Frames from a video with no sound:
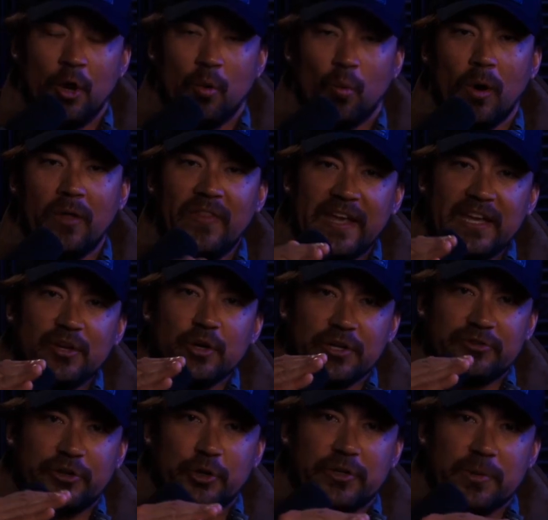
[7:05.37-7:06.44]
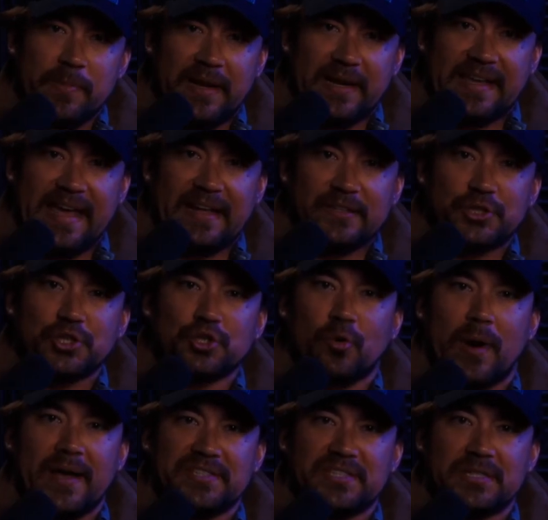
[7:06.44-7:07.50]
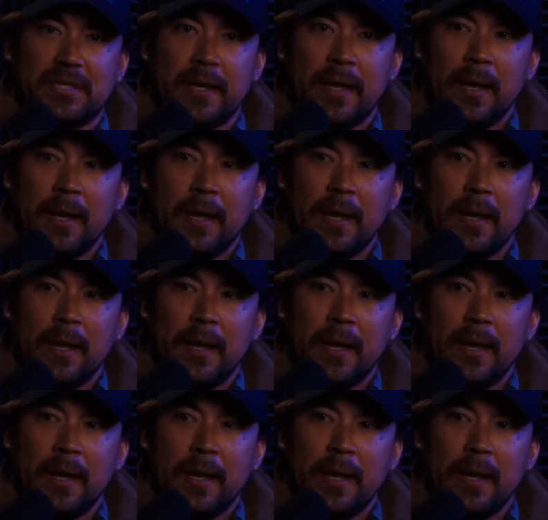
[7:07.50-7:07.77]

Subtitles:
One thing you could do to mitigate stress,